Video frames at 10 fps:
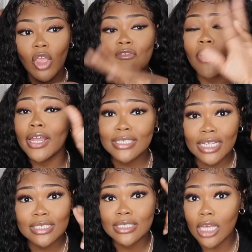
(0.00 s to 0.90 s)
if I
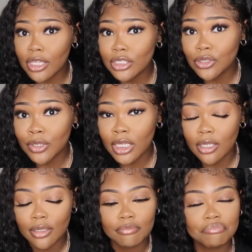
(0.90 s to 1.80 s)
decide to sell this
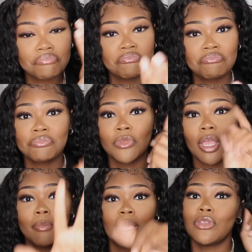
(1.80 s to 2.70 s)
unit,
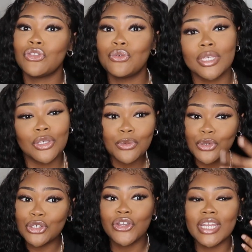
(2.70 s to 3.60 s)
baby,
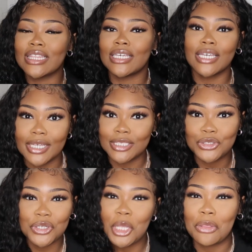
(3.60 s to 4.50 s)
you're getting the goods.
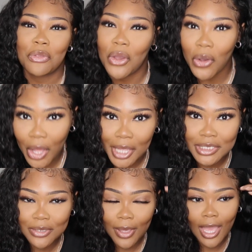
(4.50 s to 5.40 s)
You're getting the goods,
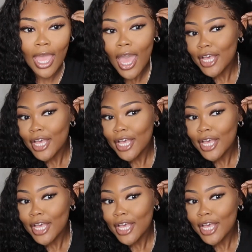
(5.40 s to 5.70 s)
okay?